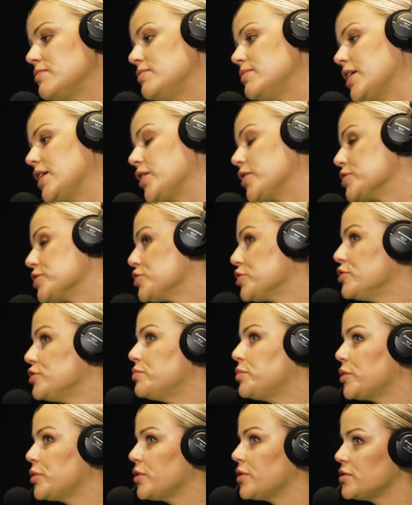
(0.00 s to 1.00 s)
that I should have
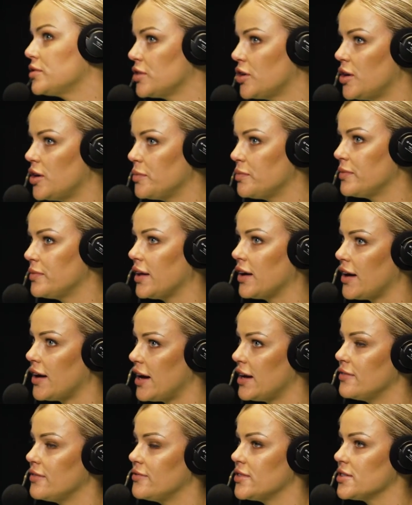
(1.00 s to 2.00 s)
put on top, that I
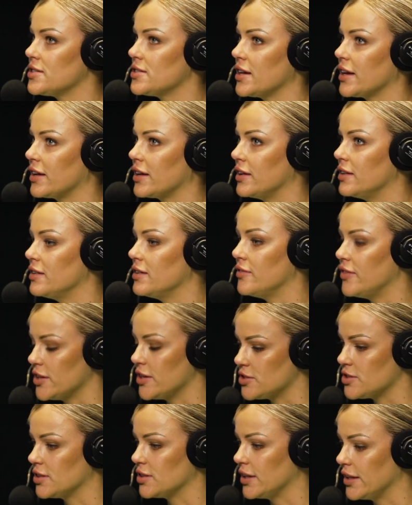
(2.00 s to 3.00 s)
had him for second,
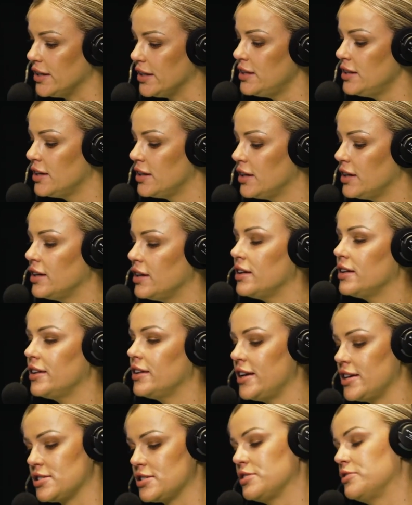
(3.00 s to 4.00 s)
eventually
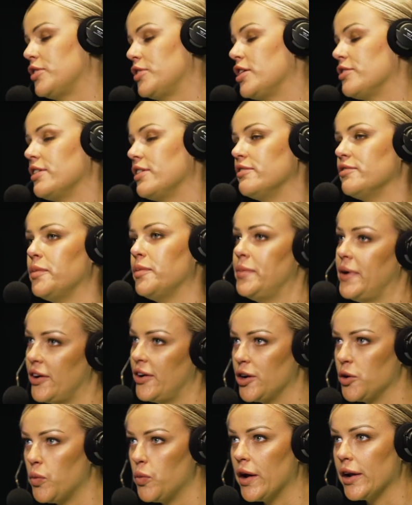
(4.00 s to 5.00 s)
gets the right run for
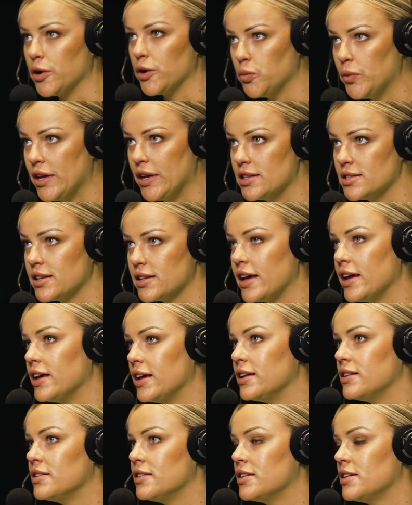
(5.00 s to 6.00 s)
barrier one and wins.
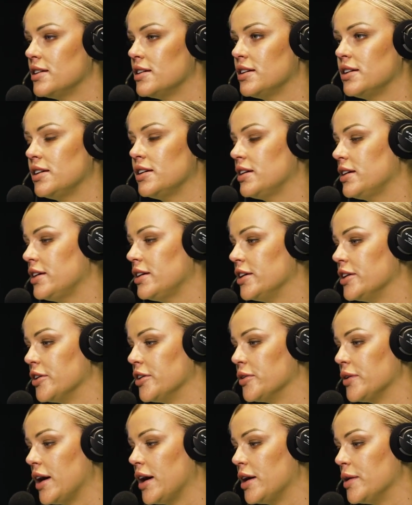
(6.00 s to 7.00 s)
And, you
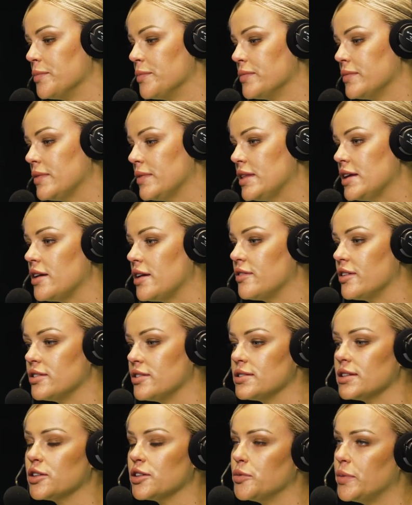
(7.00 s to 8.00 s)
know, um, the other
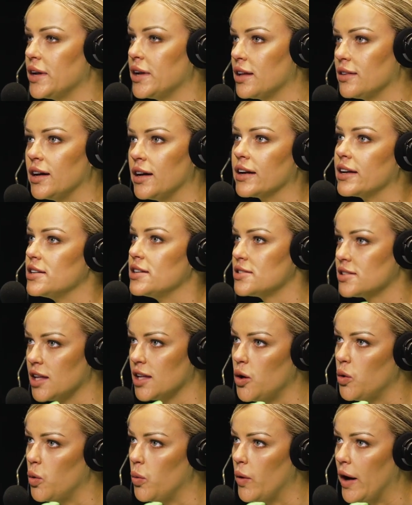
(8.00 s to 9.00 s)
is a little bit unlucky,
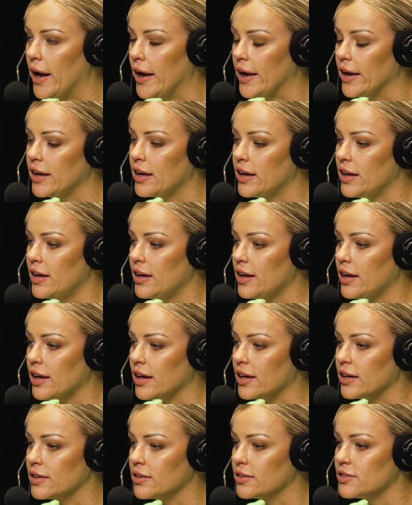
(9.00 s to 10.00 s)
slow away,
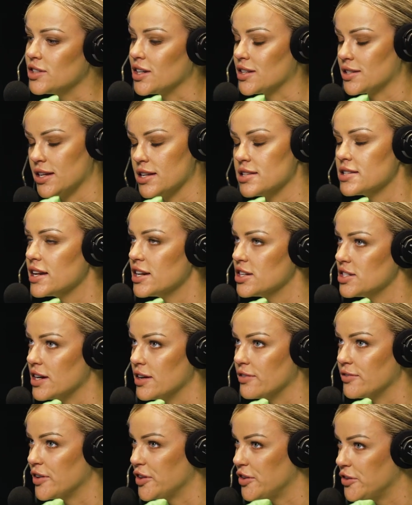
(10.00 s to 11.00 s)
and just gets edged
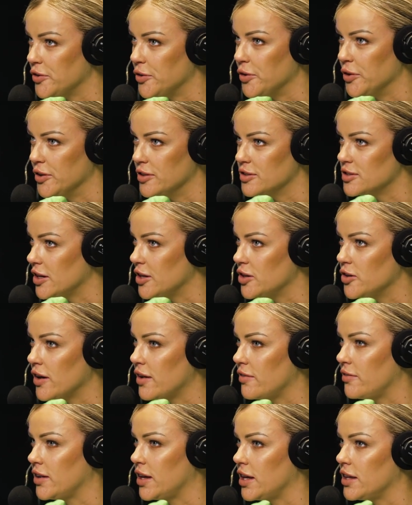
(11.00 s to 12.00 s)
out for third. So you're not
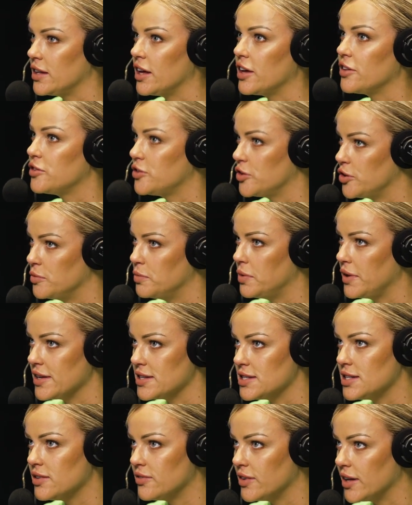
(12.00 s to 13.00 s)
even getting that third
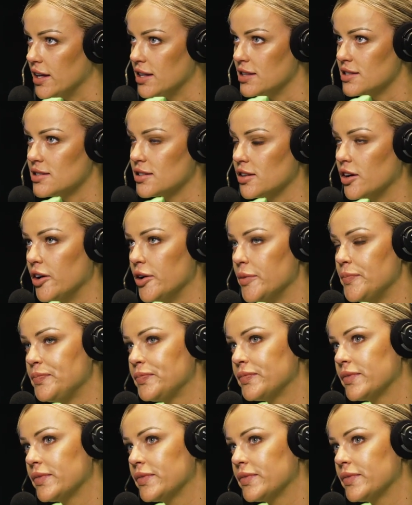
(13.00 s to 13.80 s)
place dividend. So mm.